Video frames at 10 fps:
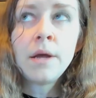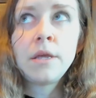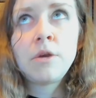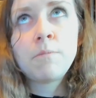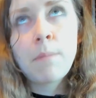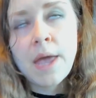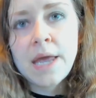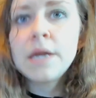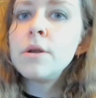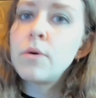You
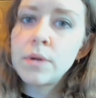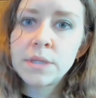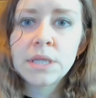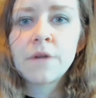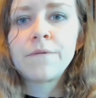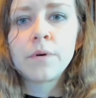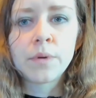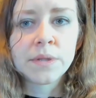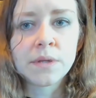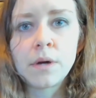may notice that a
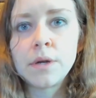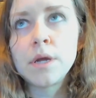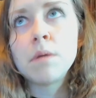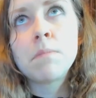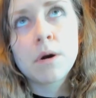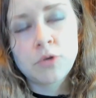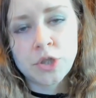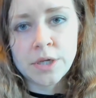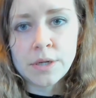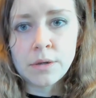focus on
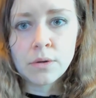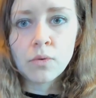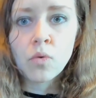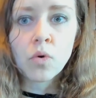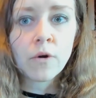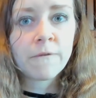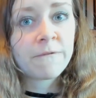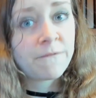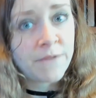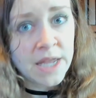emotion or
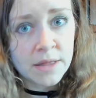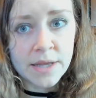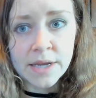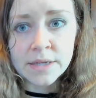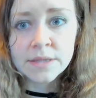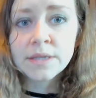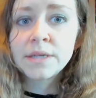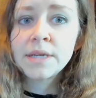feelings